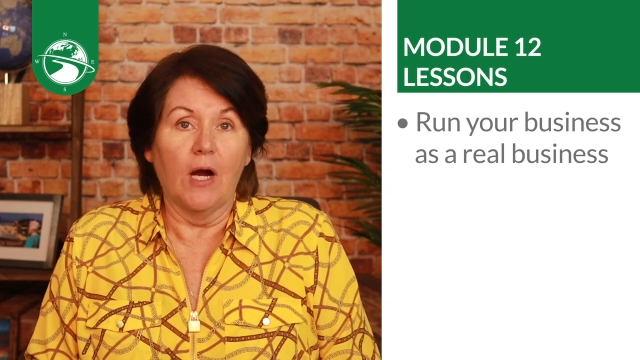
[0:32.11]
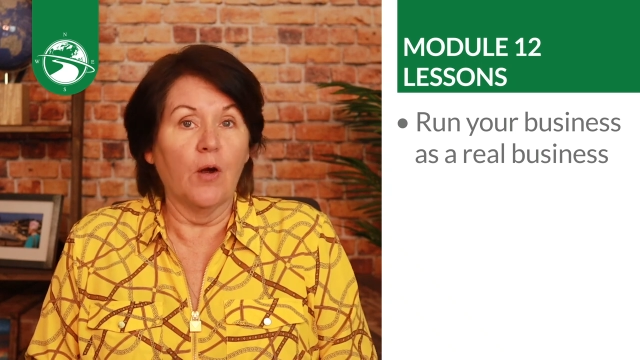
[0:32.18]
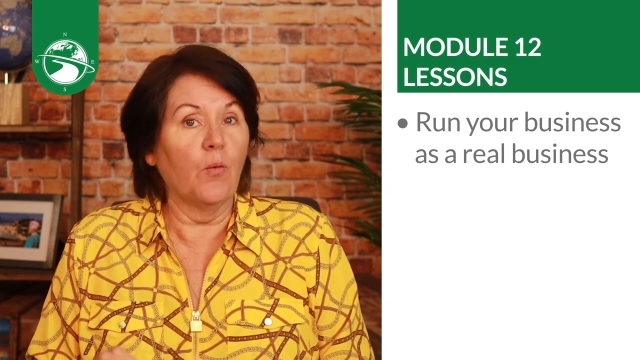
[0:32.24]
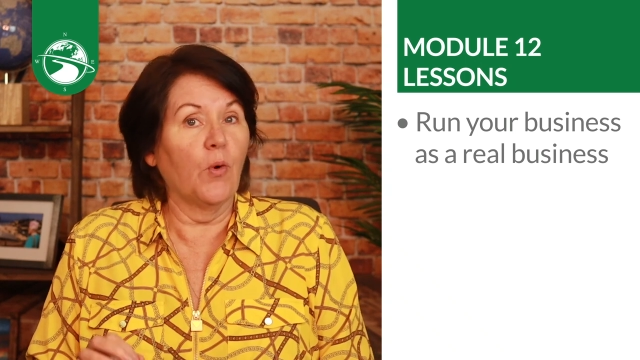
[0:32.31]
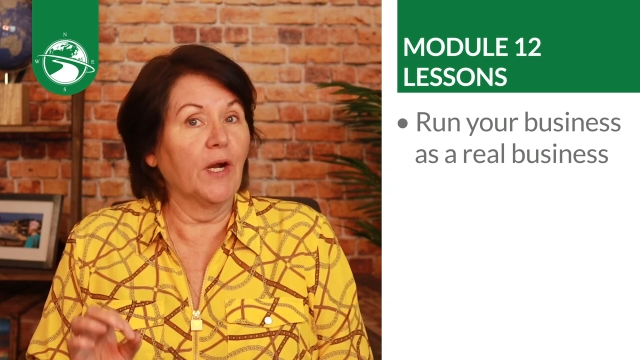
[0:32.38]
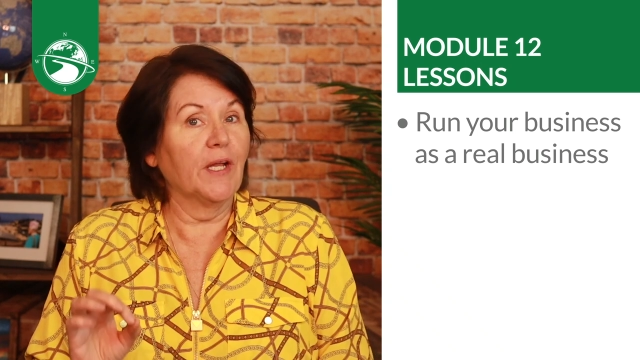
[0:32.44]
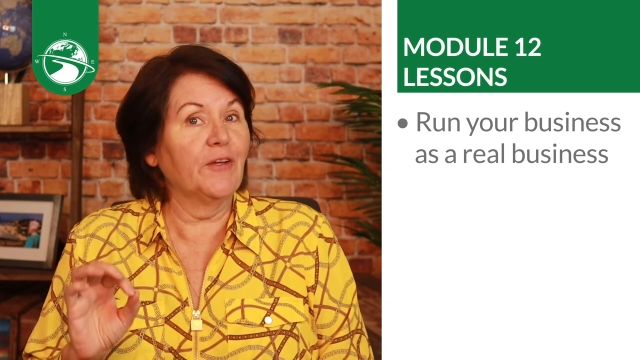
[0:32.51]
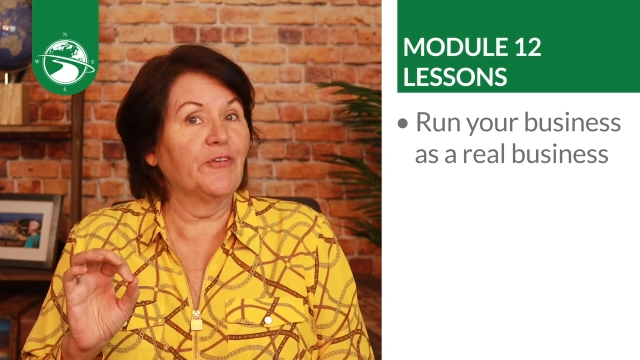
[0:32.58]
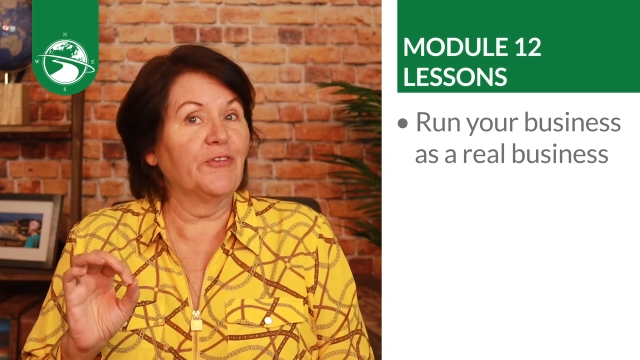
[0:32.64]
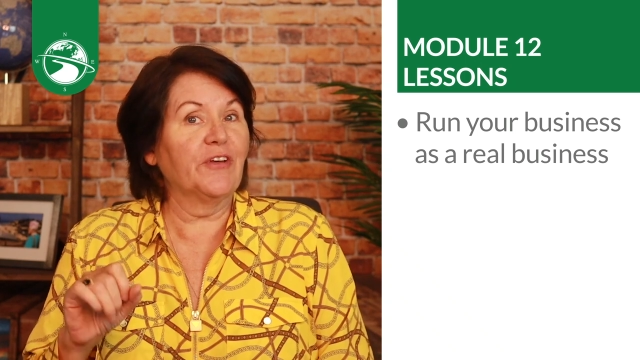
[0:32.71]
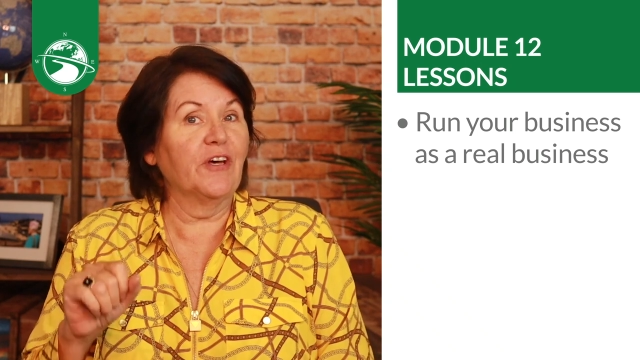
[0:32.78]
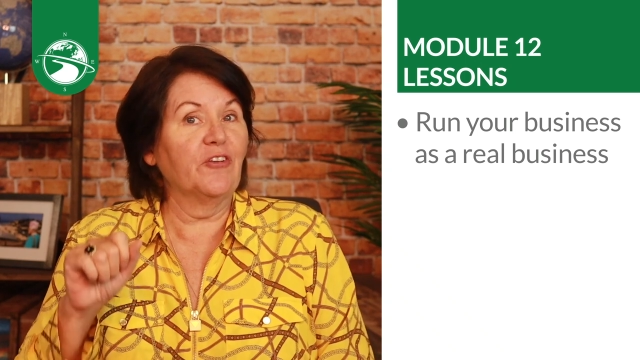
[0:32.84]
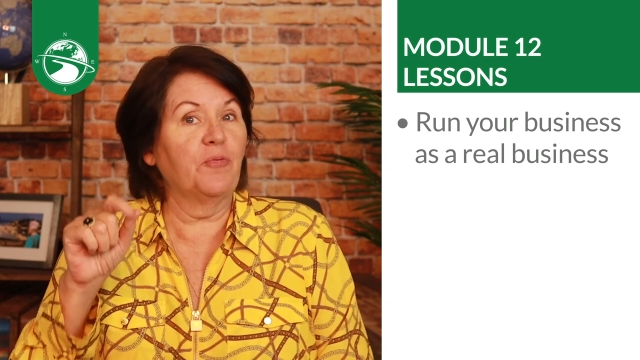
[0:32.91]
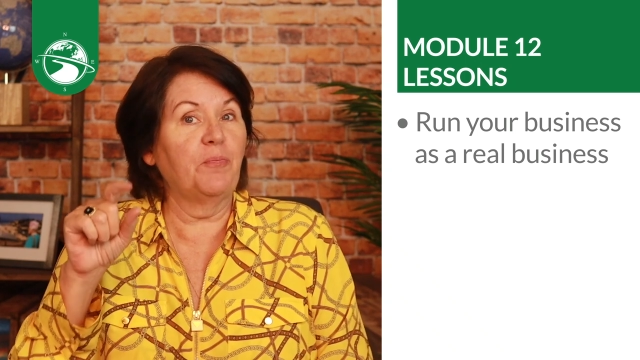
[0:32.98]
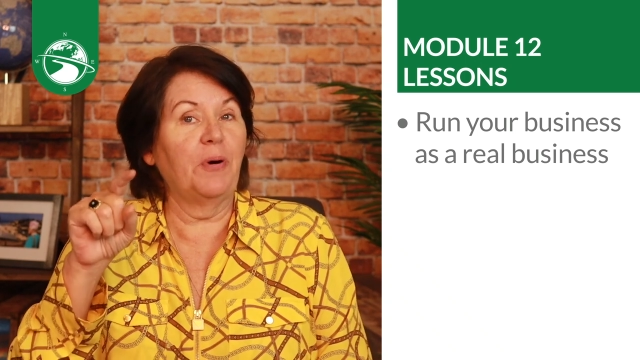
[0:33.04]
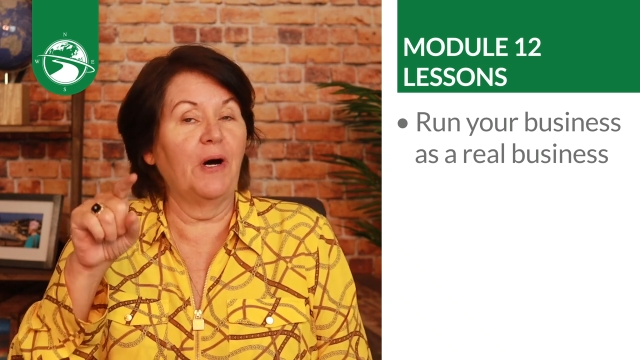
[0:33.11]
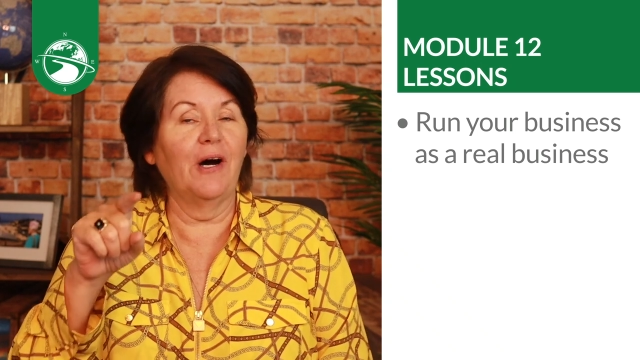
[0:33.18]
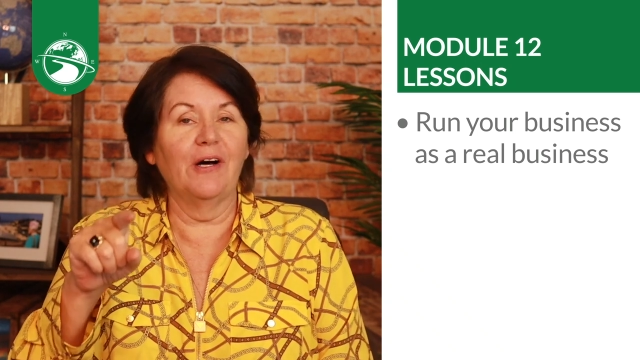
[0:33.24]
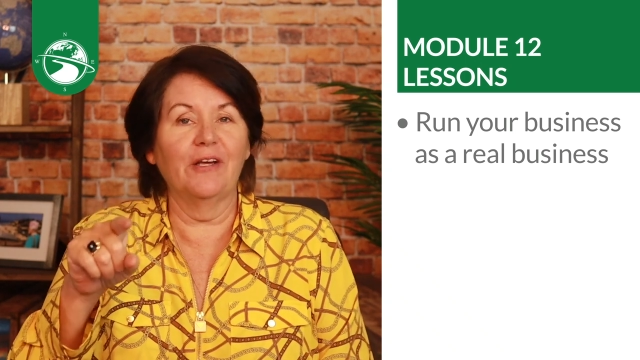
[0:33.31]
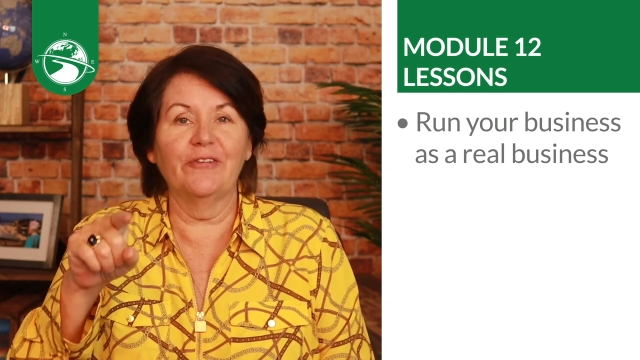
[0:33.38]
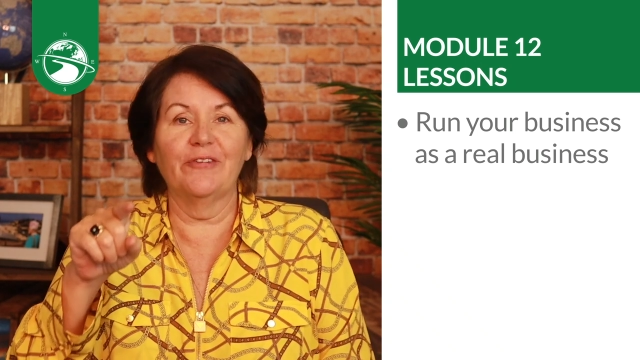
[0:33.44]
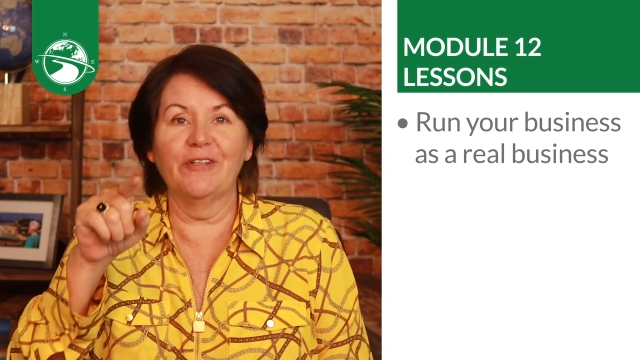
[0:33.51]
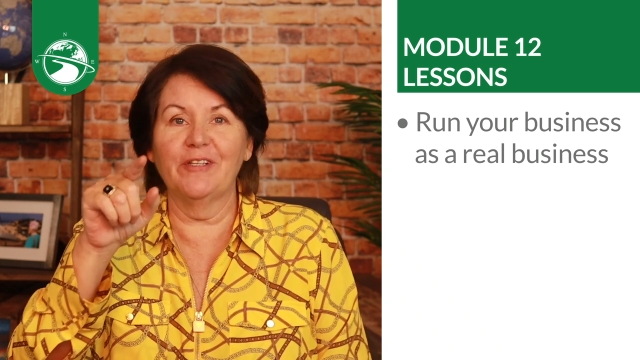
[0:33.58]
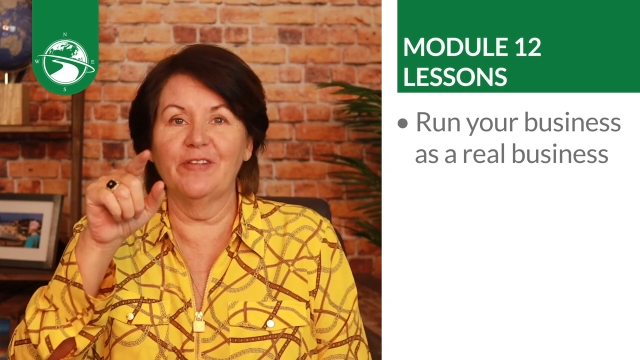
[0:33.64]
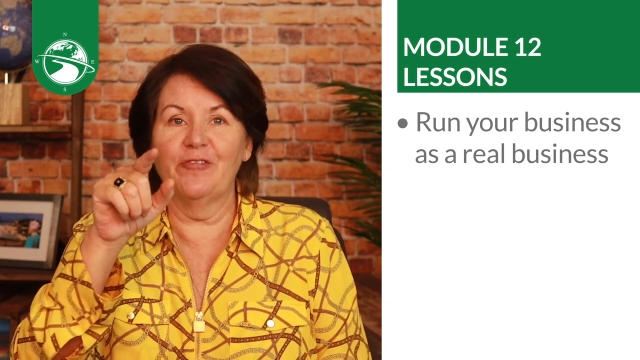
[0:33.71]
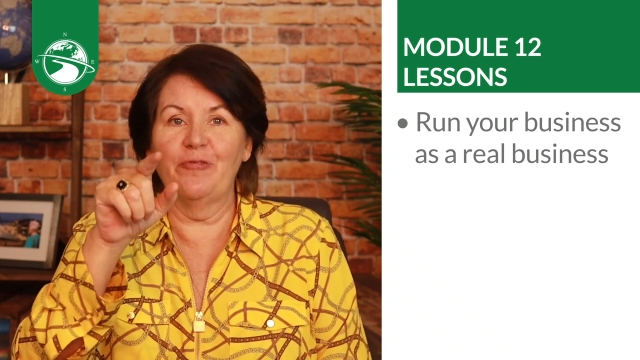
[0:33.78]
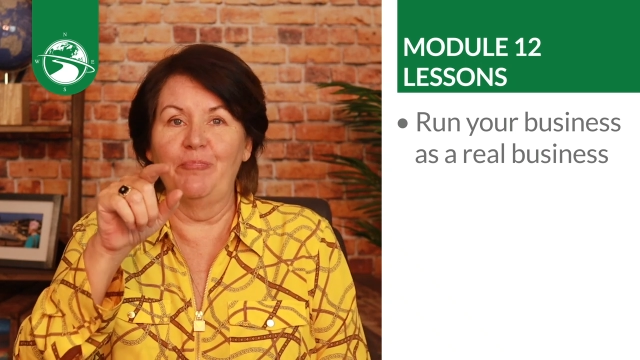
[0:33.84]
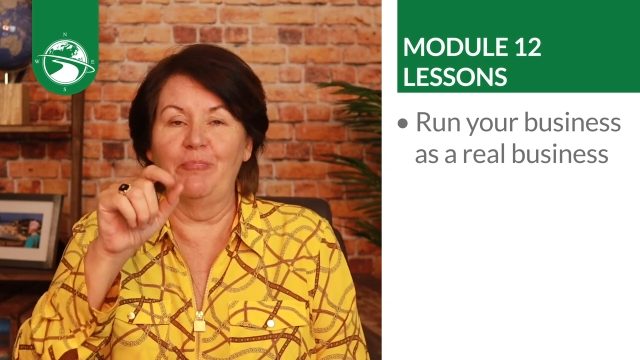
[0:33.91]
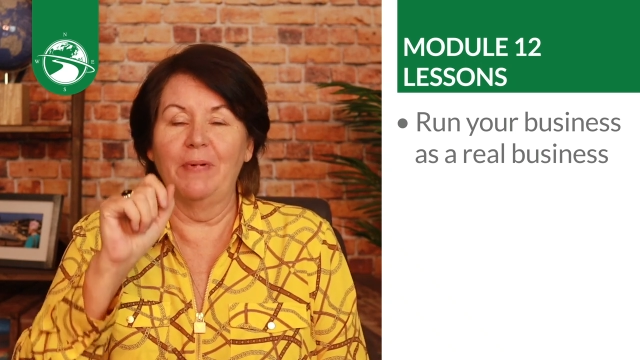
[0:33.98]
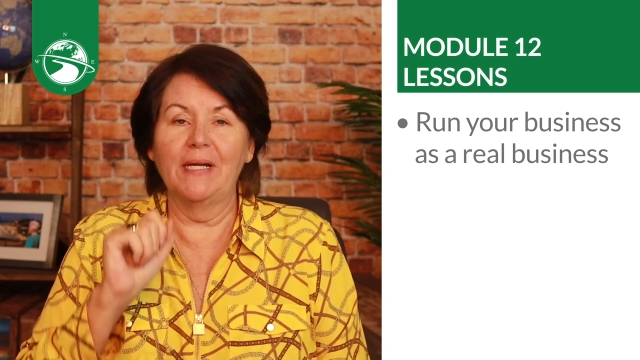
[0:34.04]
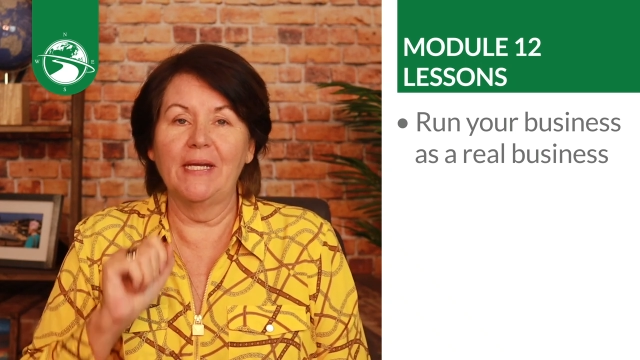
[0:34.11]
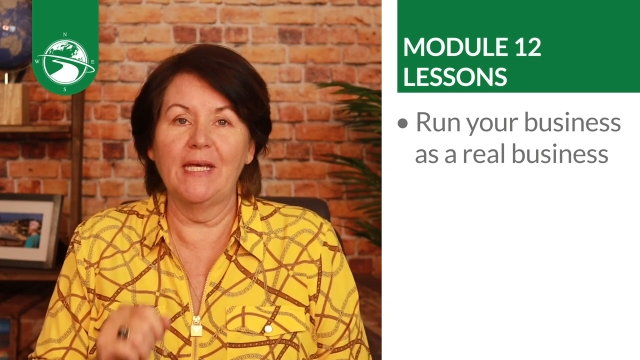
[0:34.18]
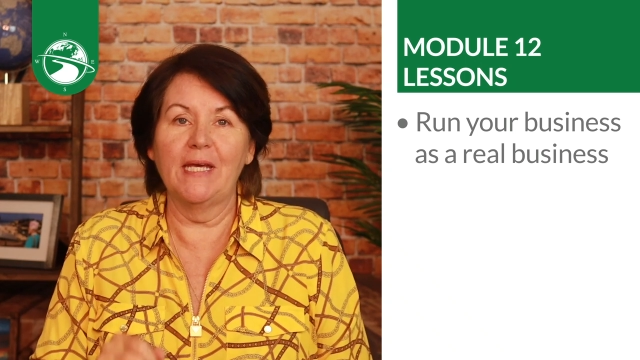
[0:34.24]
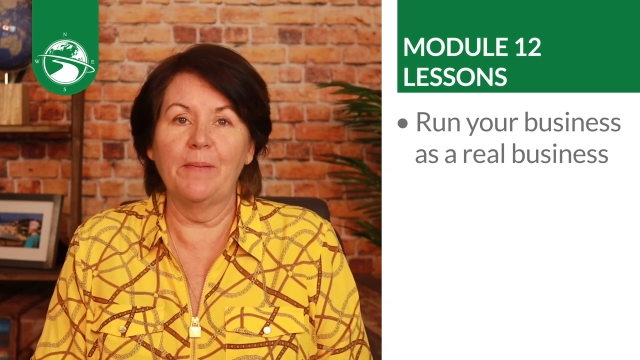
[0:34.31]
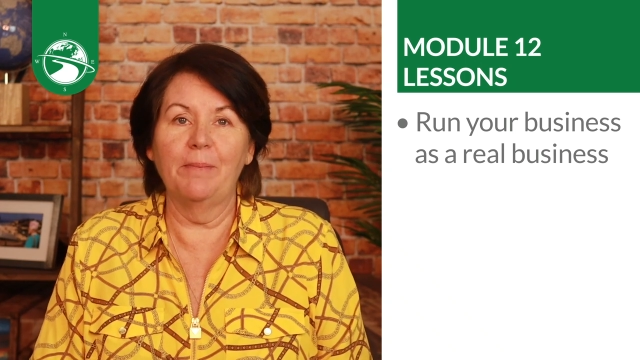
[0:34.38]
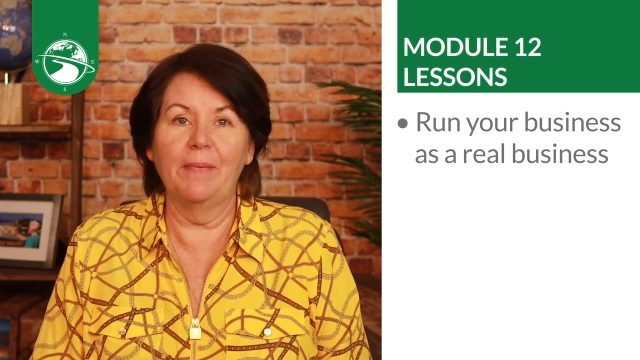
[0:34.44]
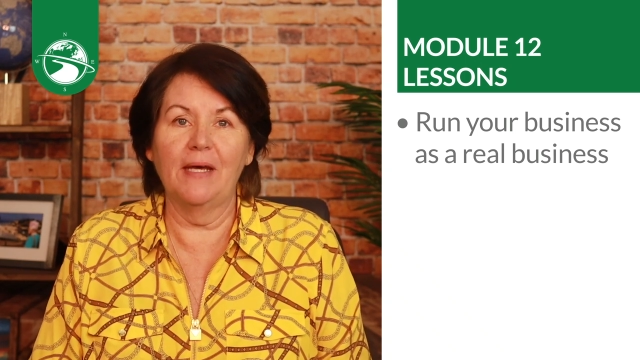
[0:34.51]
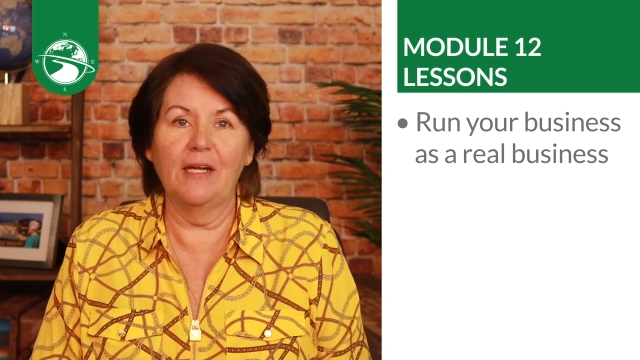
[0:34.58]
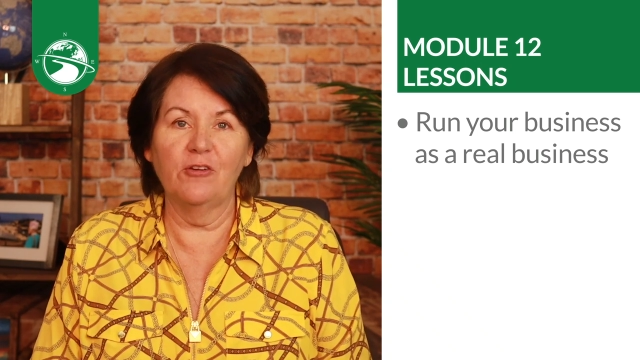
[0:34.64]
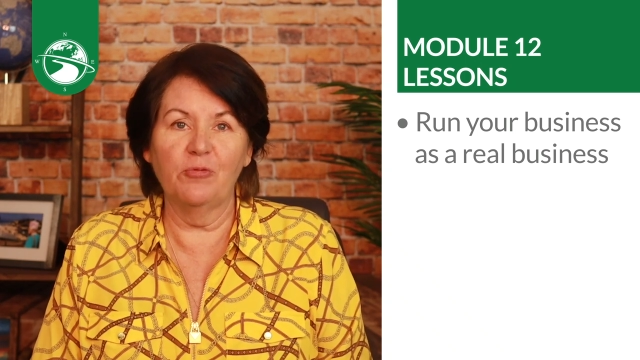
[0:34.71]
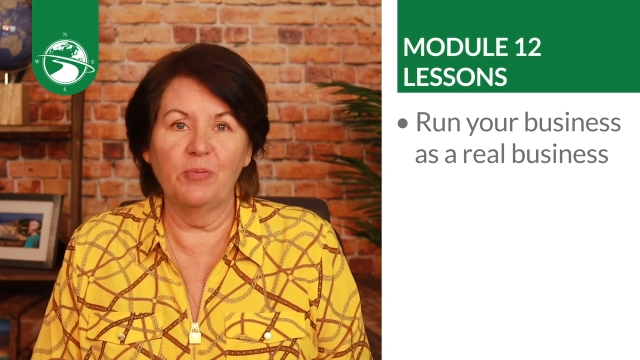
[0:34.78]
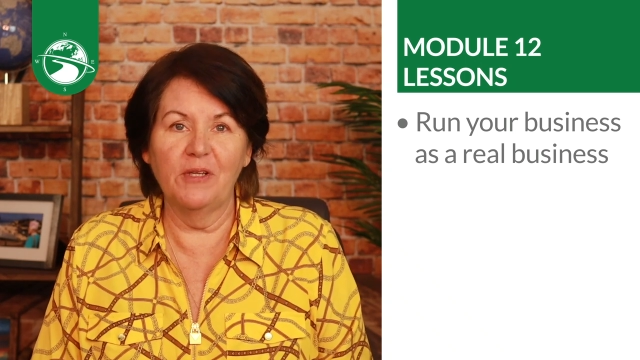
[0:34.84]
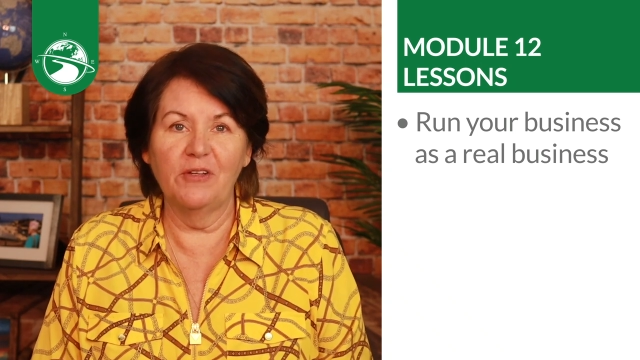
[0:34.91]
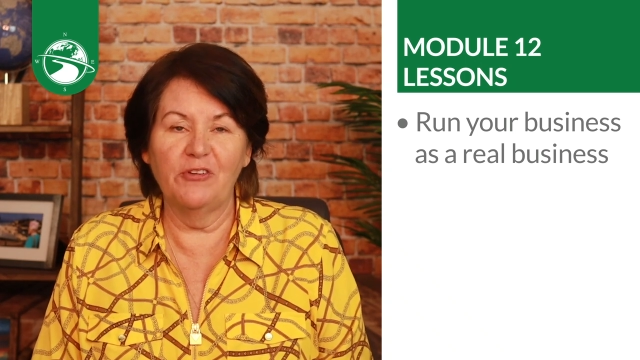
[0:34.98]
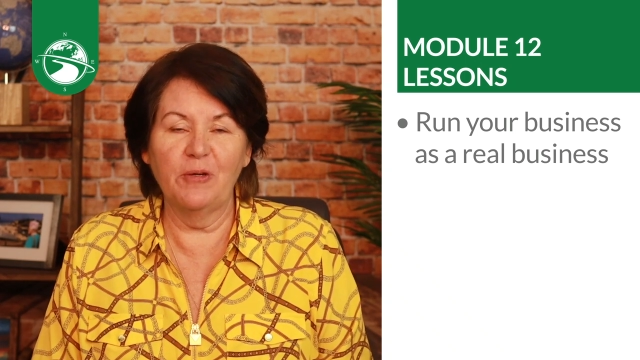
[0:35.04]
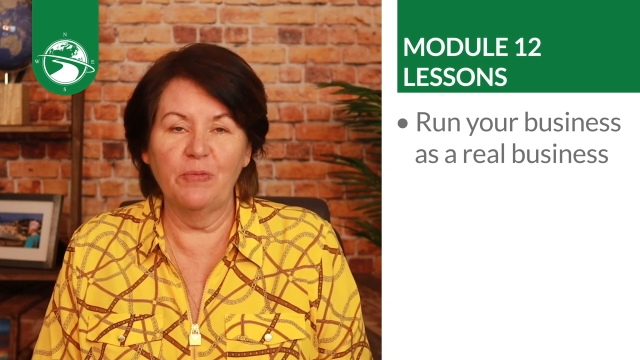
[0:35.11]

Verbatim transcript: I want to discuss positive money management